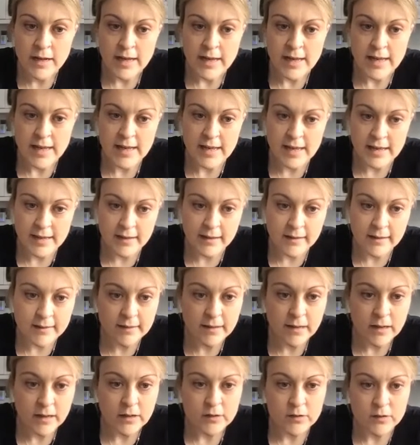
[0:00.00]
is
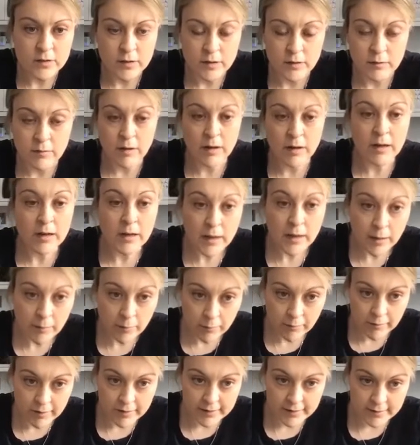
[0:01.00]
to
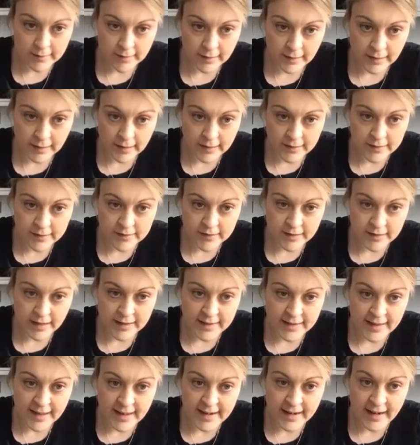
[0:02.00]
lower into the lunge,
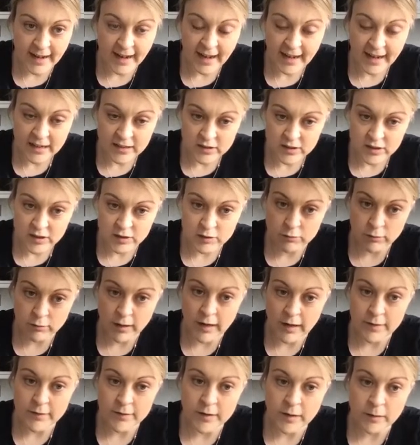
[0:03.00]
and then as she
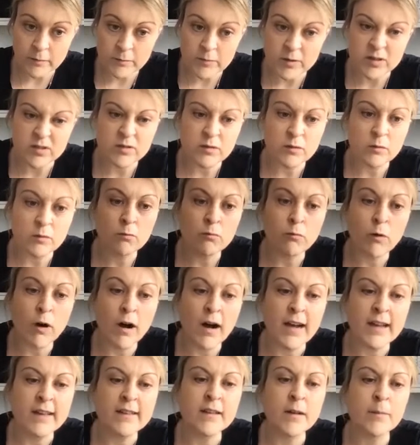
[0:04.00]
drives up, just
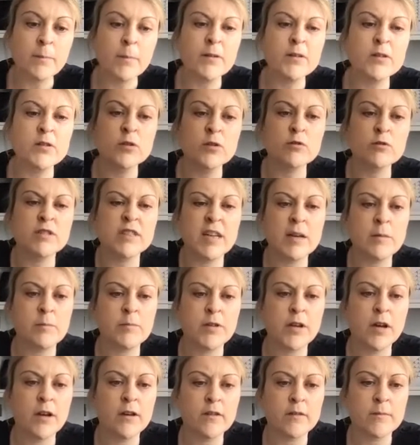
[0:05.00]
rise up onto your
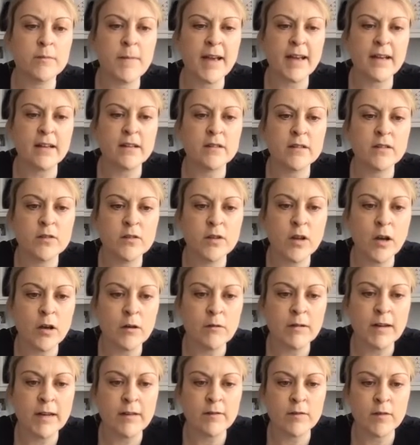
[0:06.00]
tiptoes, Megan. So don't
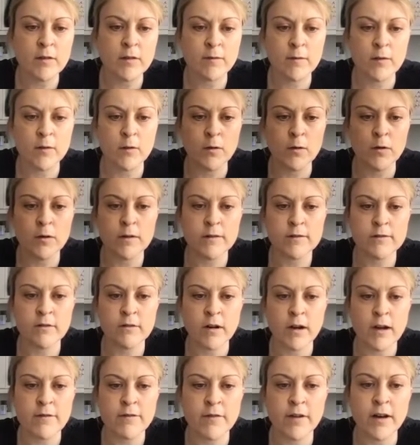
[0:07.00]
leave the floor.
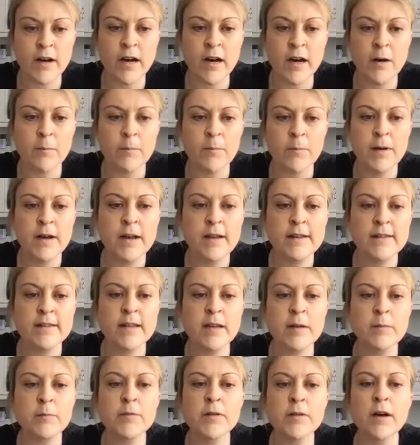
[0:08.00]
Drive up,
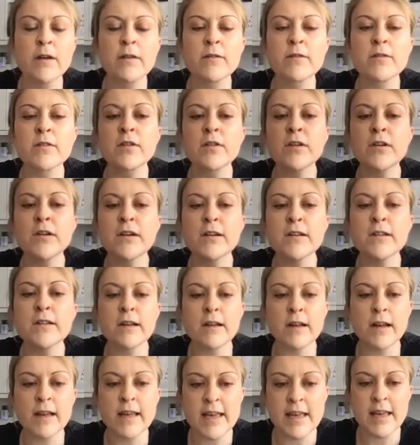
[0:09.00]
tiptoes, good.
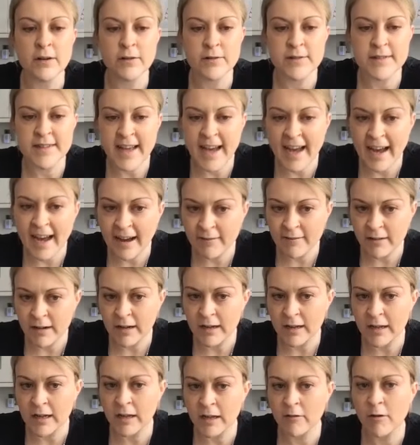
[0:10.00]
Heel down
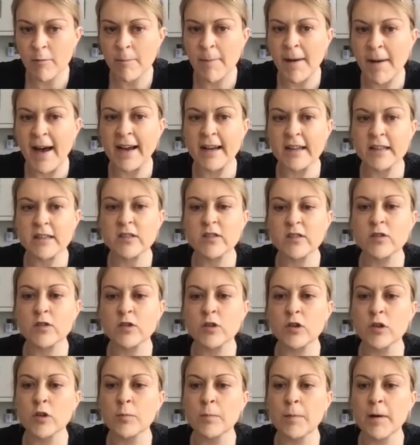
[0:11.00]
and lower back,
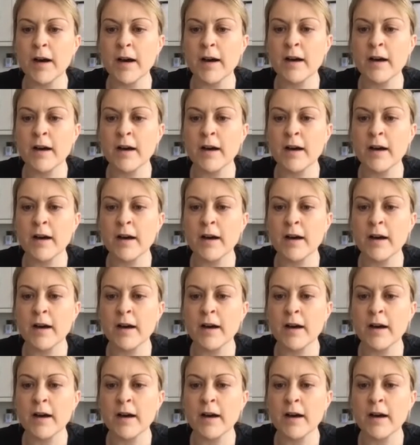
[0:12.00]
super.